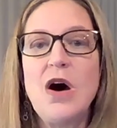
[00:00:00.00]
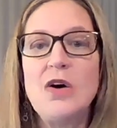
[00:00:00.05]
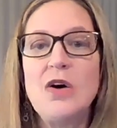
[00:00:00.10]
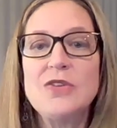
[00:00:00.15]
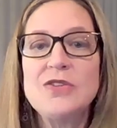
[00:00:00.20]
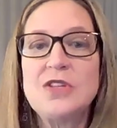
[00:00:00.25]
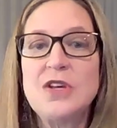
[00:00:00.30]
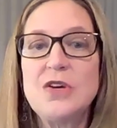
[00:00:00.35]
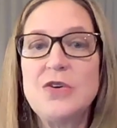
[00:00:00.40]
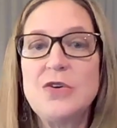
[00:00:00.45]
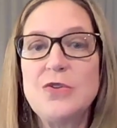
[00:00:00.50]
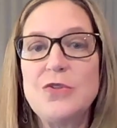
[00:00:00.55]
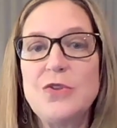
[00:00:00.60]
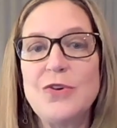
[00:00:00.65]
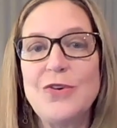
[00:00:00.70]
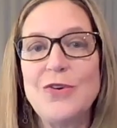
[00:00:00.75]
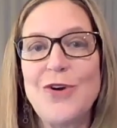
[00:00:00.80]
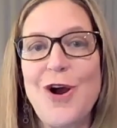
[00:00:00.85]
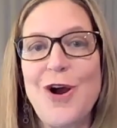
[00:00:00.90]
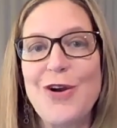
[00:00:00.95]
Also,
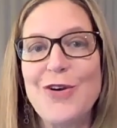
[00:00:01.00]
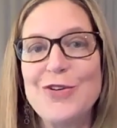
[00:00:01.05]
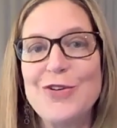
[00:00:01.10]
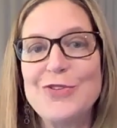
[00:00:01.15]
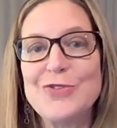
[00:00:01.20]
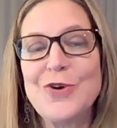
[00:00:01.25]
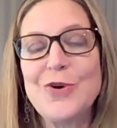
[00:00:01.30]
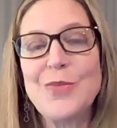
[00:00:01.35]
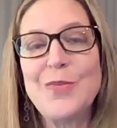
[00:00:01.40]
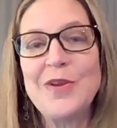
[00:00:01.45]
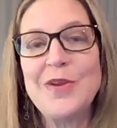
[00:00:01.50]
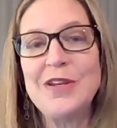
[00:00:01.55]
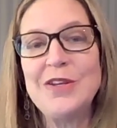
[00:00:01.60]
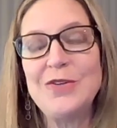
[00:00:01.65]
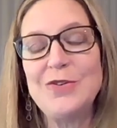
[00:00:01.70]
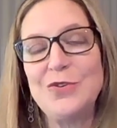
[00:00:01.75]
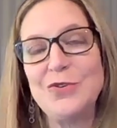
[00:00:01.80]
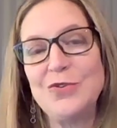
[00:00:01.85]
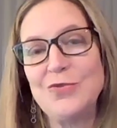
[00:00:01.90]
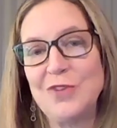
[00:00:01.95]
there are so many
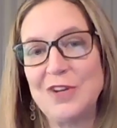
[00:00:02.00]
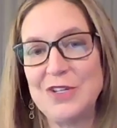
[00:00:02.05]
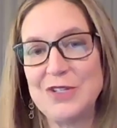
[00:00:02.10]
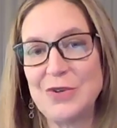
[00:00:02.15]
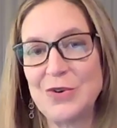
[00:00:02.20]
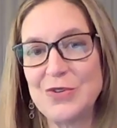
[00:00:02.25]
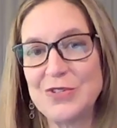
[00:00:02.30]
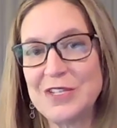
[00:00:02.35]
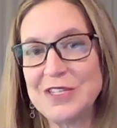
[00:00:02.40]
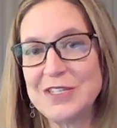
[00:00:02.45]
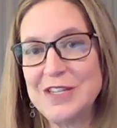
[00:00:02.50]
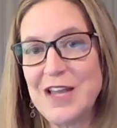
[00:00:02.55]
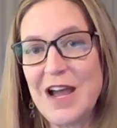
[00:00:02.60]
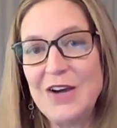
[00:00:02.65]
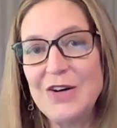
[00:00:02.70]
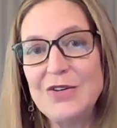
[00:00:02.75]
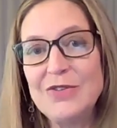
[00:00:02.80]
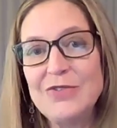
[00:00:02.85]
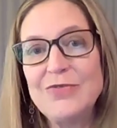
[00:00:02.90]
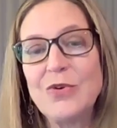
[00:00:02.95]
new resources
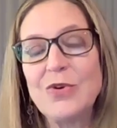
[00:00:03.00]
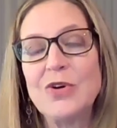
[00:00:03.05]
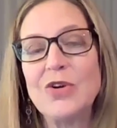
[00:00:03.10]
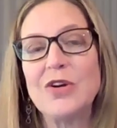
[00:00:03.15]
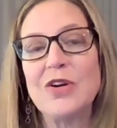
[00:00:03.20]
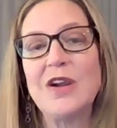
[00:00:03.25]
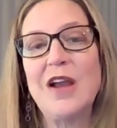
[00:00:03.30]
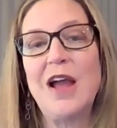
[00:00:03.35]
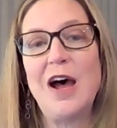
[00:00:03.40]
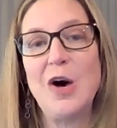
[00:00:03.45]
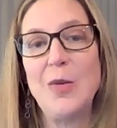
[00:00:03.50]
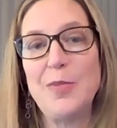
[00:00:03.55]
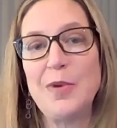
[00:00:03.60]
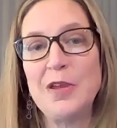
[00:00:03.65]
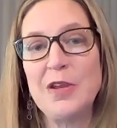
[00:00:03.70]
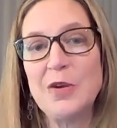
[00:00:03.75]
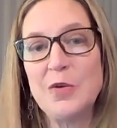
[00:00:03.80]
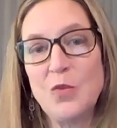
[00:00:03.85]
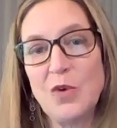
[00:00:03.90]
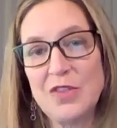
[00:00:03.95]
now for
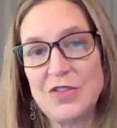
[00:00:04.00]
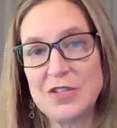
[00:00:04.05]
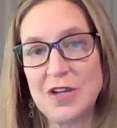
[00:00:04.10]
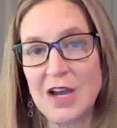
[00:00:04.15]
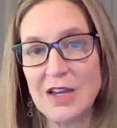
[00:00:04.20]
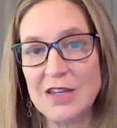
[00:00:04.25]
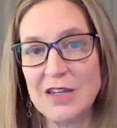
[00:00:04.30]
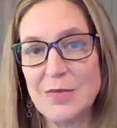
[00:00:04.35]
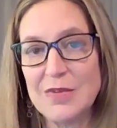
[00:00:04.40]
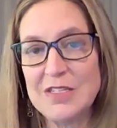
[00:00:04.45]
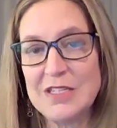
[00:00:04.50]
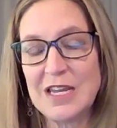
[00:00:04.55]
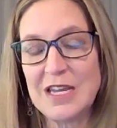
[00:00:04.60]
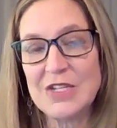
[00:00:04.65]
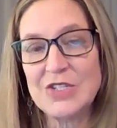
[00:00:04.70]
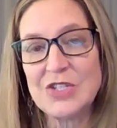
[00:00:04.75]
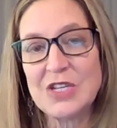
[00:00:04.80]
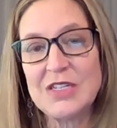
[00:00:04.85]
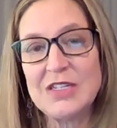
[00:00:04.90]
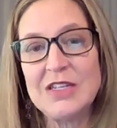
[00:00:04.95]
helping with
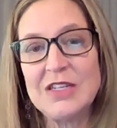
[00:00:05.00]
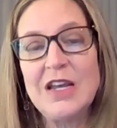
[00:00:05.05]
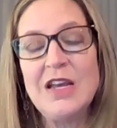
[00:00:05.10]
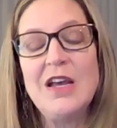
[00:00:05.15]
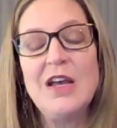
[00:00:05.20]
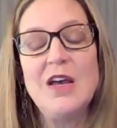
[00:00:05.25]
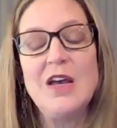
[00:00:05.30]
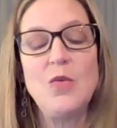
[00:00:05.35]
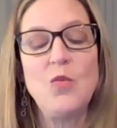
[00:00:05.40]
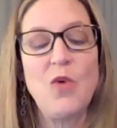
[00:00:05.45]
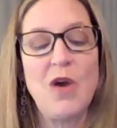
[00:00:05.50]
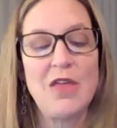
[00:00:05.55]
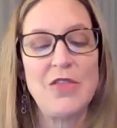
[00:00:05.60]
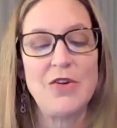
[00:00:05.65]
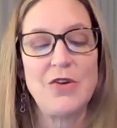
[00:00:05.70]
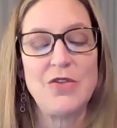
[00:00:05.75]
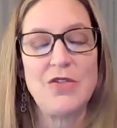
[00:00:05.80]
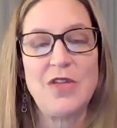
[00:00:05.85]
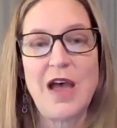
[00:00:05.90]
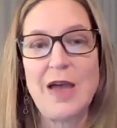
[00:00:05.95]
documentation,
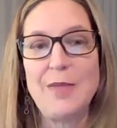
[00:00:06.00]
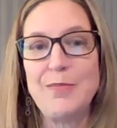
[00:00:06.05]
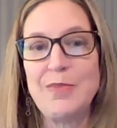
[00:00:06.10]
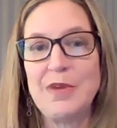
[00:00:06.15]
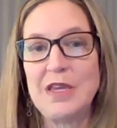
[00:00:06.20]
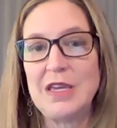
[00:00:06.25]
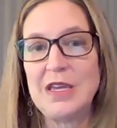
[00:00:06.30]
whether that